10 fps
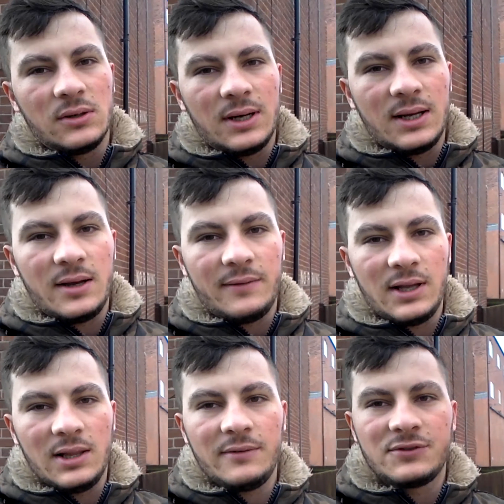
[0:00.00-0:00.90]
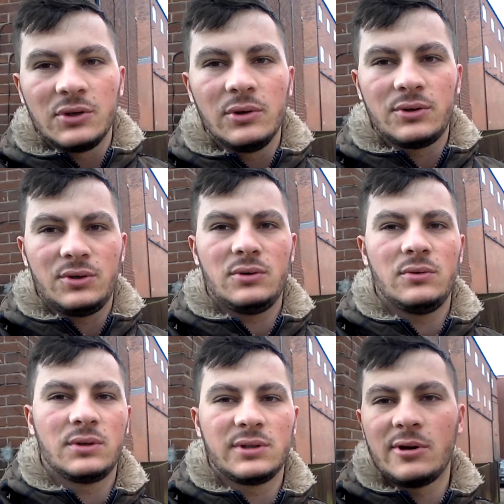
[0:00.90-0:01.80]
I'll have to look, you
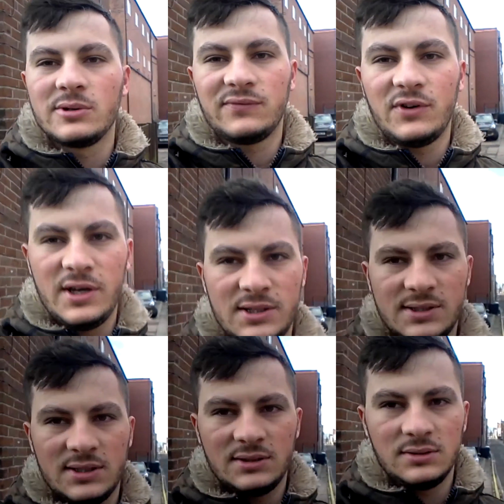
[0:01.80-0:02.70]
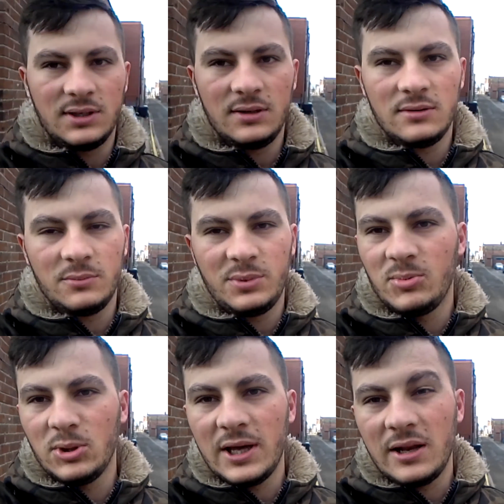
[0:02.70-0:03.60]
know, close friends and, I don't know,
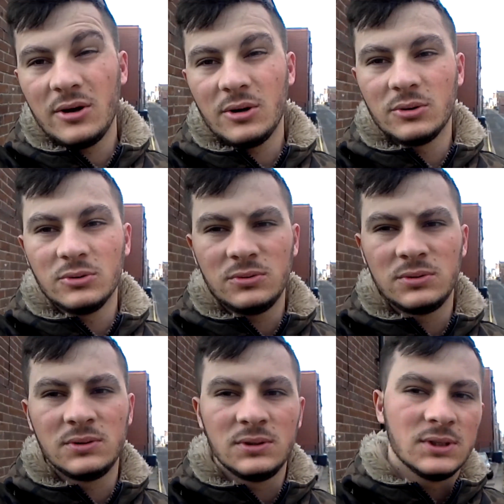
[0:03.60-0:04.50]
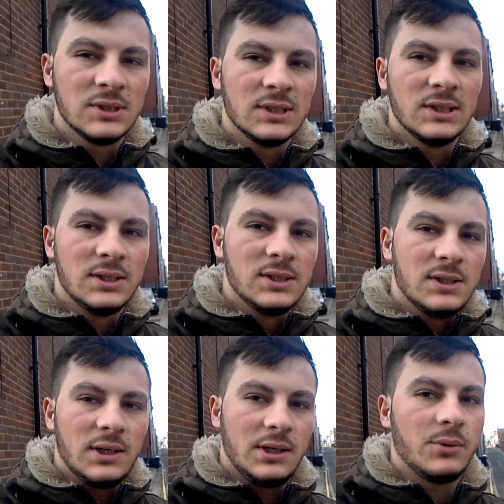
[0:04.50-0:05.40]
people I know.
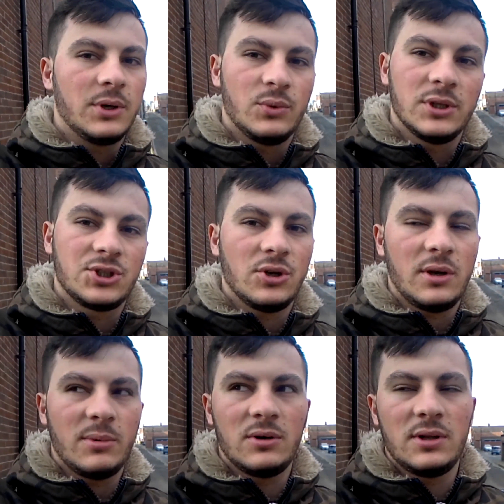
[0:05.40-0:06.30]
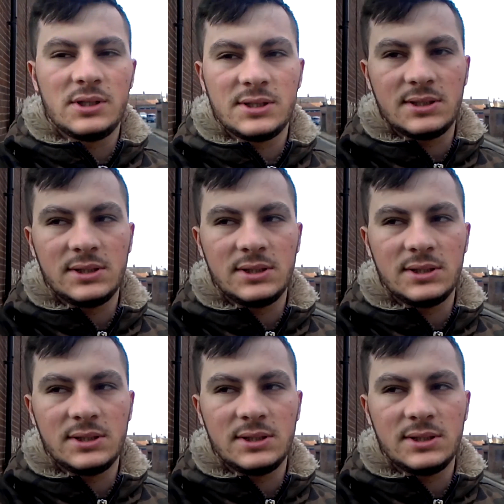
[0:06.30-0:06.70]
Anyway, we'll talk about this